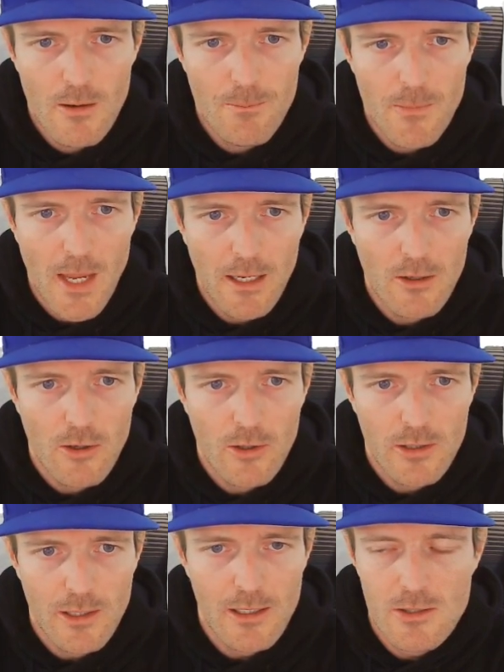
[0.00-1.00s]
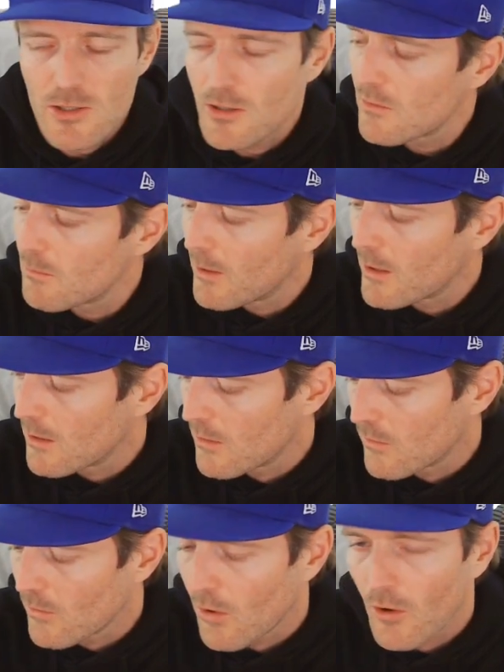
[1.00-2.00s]
analog gauges, but it
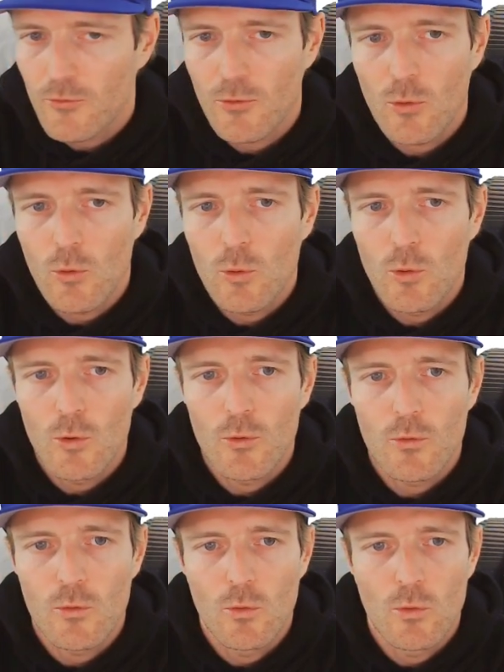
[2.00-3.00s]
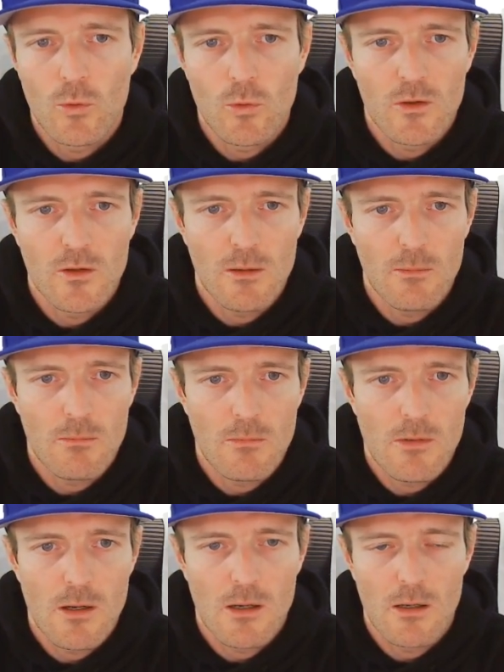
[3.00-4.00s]
is also cool to
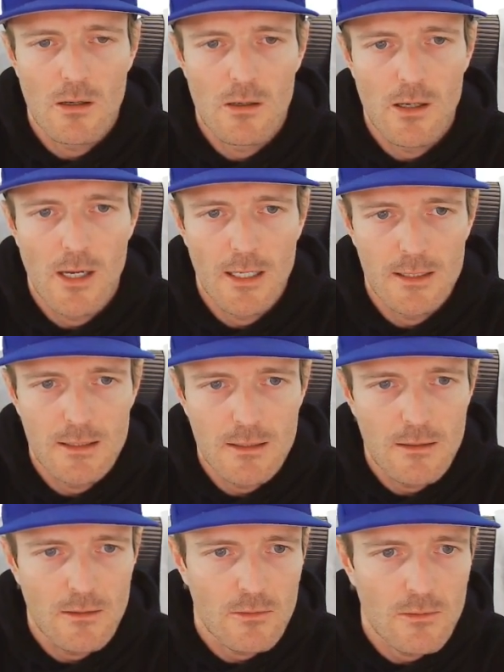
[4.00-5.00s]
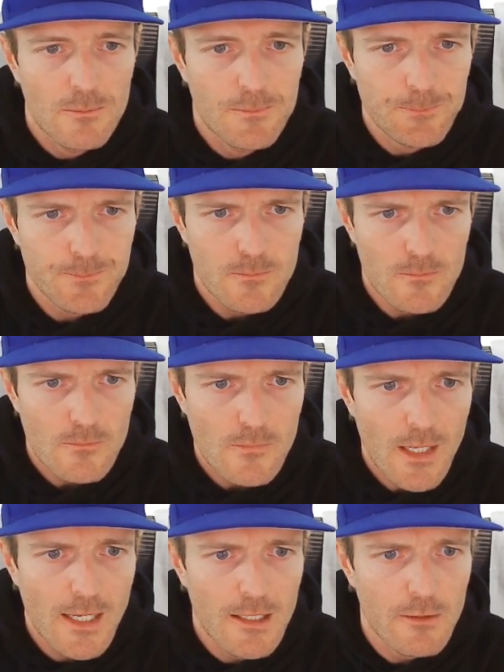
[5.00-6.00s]
dim LEDs.
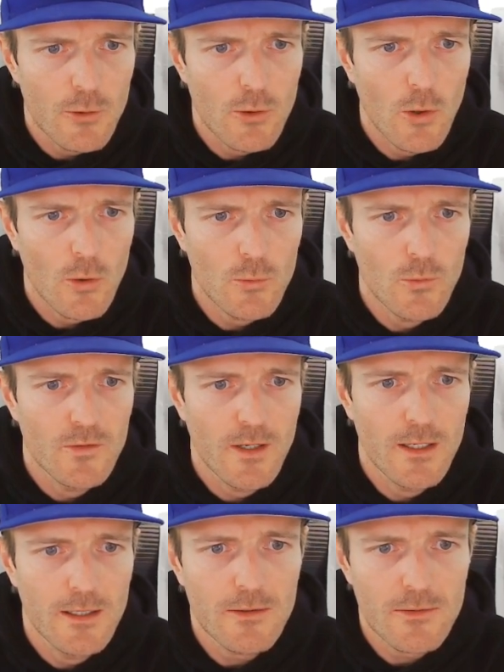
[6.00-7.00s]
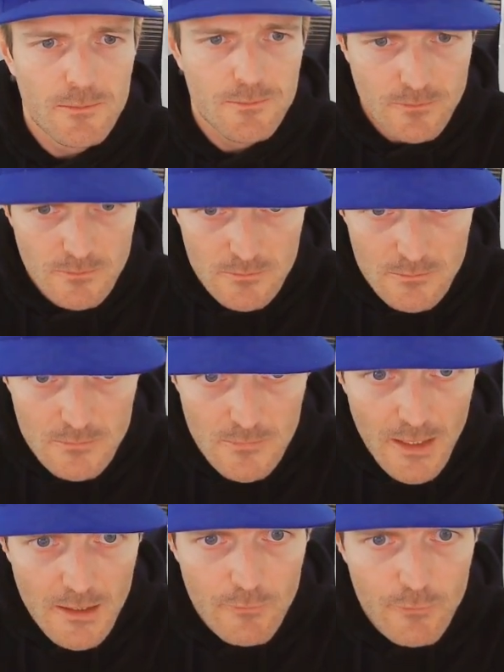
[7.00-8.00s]
And if you go to settings,
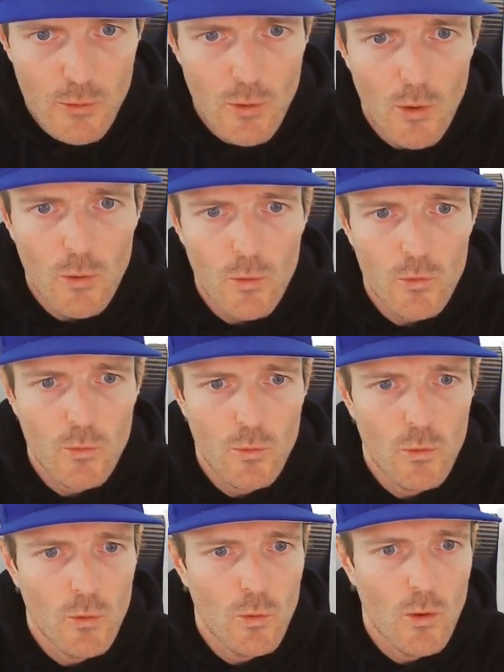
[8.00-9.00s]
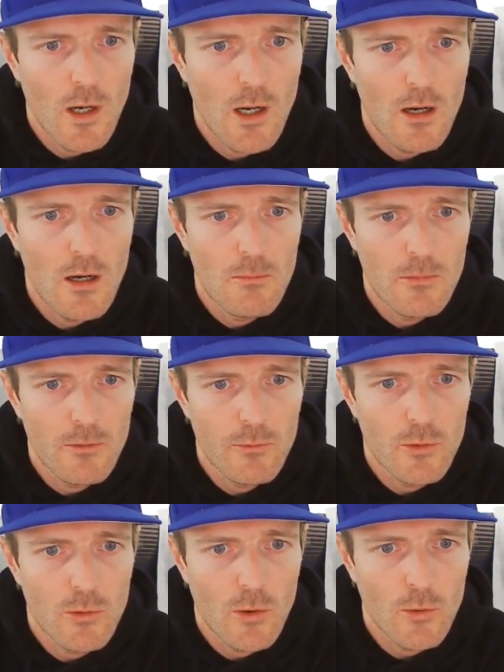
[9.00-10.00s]
and if you go
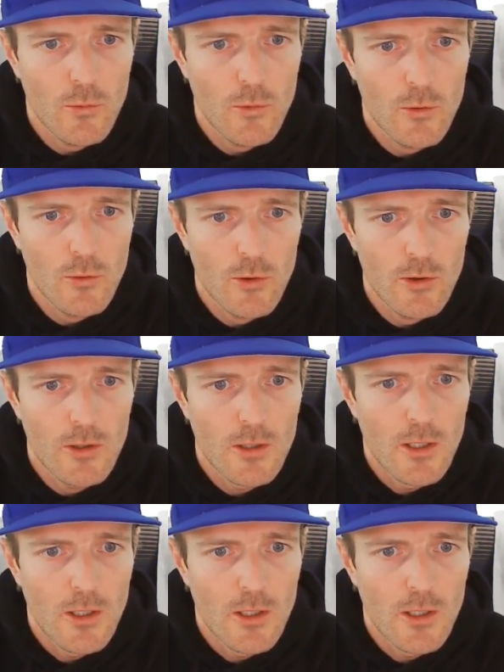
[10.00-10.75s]
to your